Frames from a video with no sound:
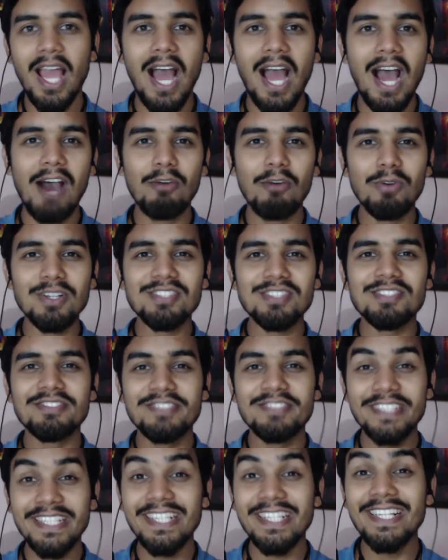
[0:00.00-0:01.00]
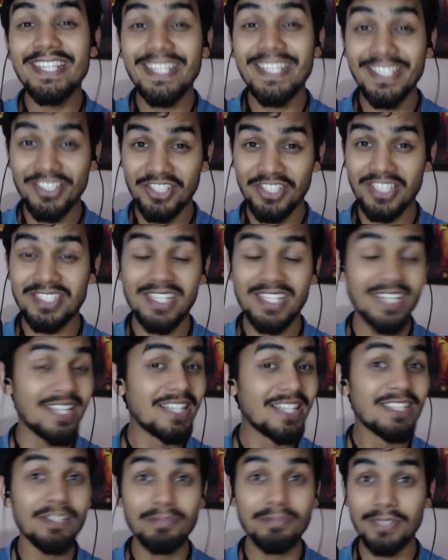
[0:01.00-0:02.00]
I was really
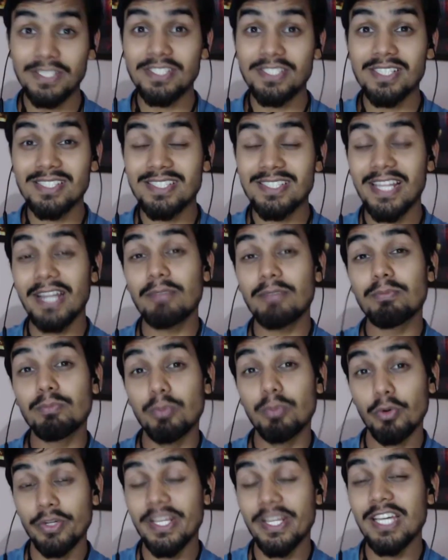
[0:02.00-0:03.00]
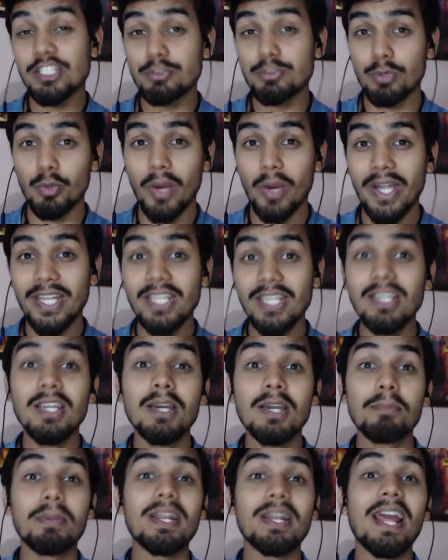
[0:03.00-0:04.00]
interested in the features that Podia is providing,
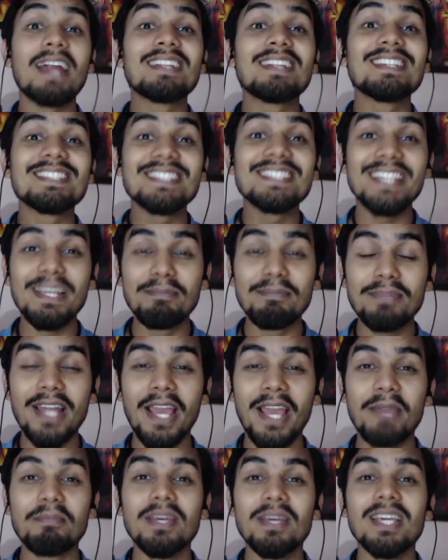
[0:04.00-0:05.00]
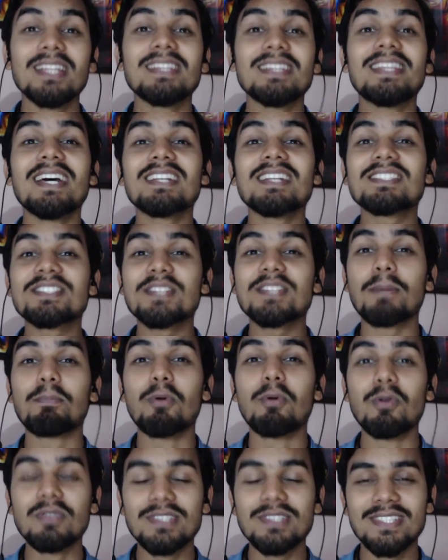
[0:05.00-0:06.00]
but at the same time, their
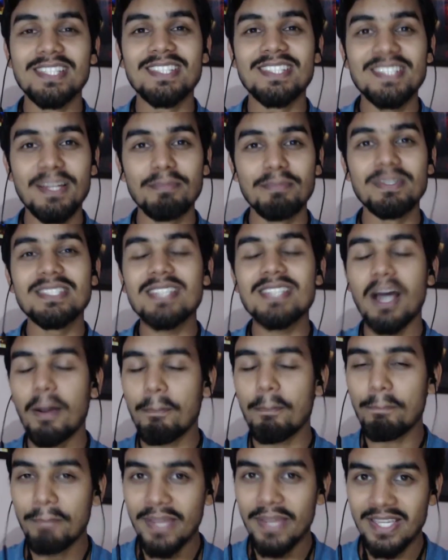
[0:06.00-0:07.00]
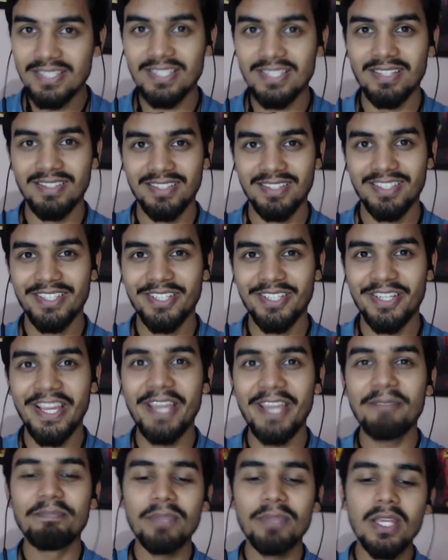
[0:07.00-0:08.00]
support system is amazing.
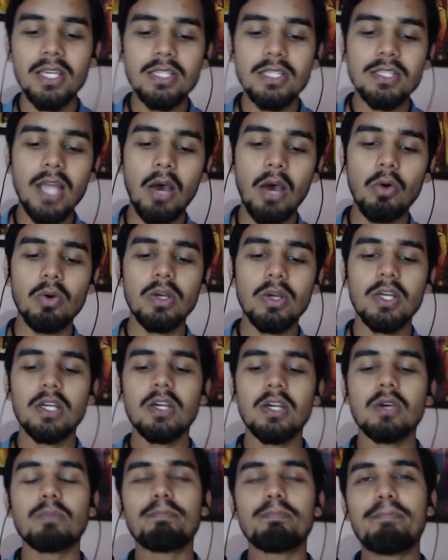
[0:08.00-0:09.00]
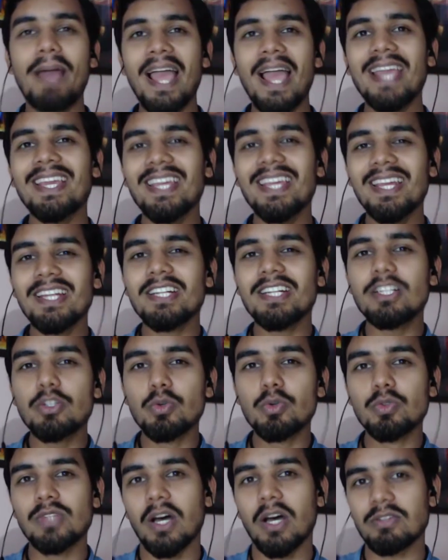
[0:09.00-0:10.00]
Okay, now back in
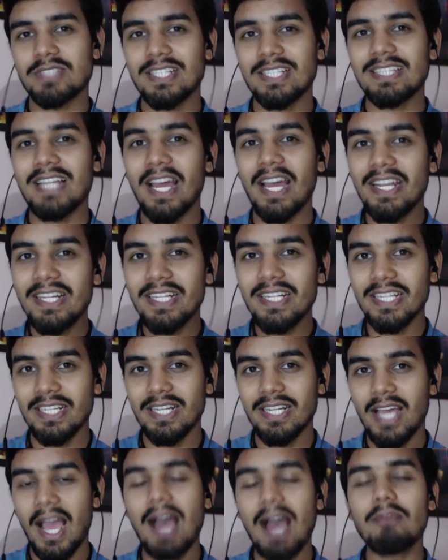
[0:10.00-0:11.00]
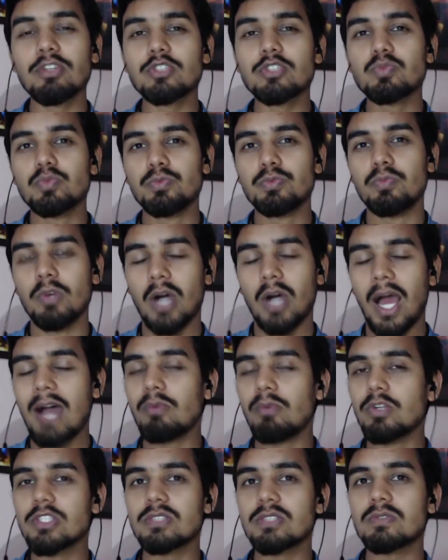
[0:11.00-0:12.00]
2019, I
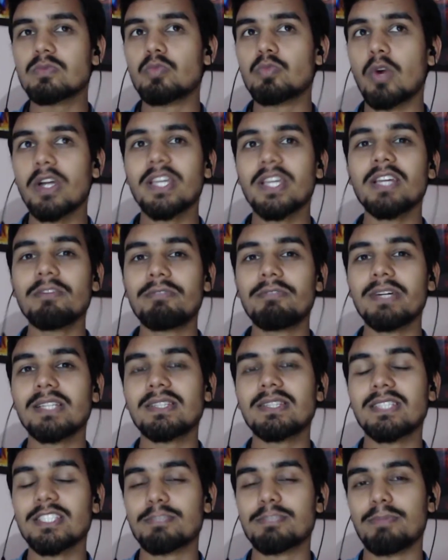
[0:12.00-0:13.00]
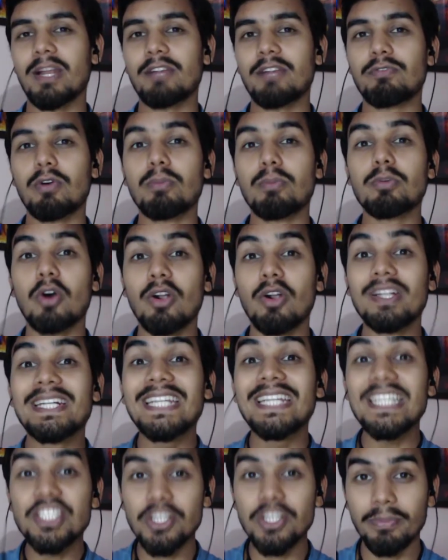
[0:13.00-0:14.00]
was working with this platform called
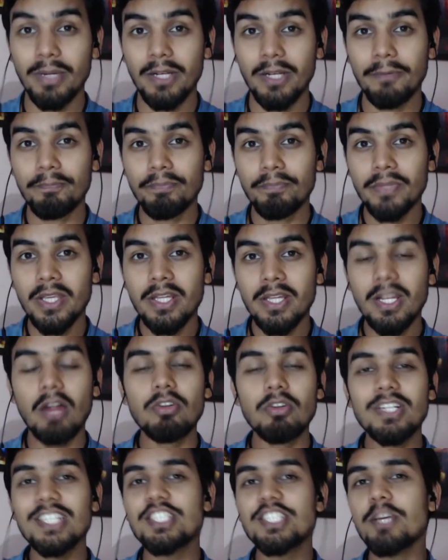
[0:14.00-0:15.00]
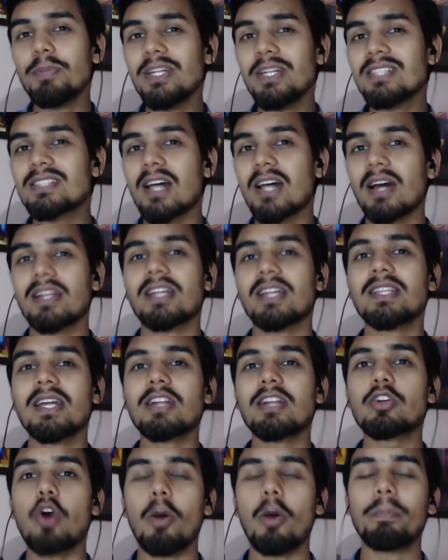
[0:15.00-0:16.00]
Teachable. Now, Teachable is
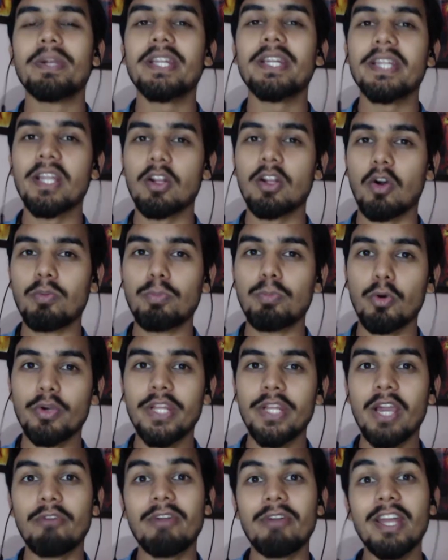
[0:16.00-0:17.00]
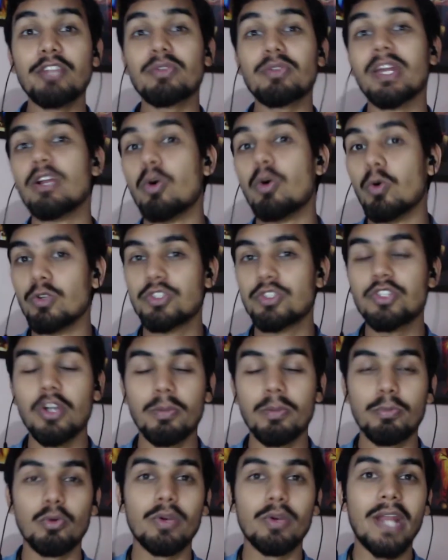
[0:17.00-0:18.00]
another competitor of Podia where you can host
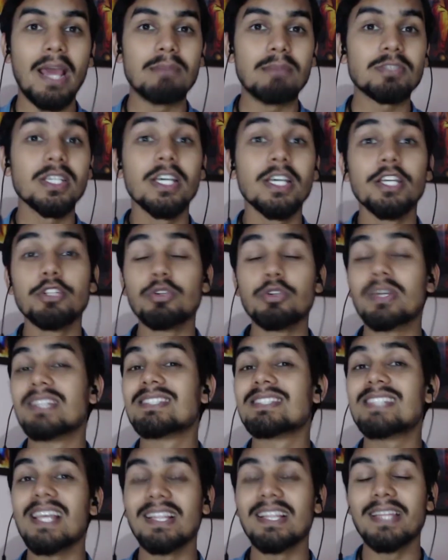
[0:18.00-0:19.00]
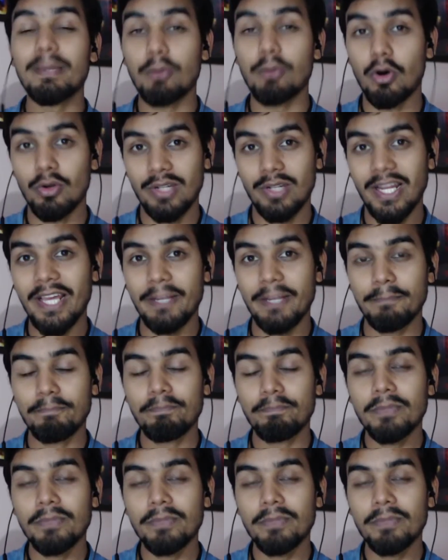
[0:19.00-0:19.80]
your programs, you can sell them online.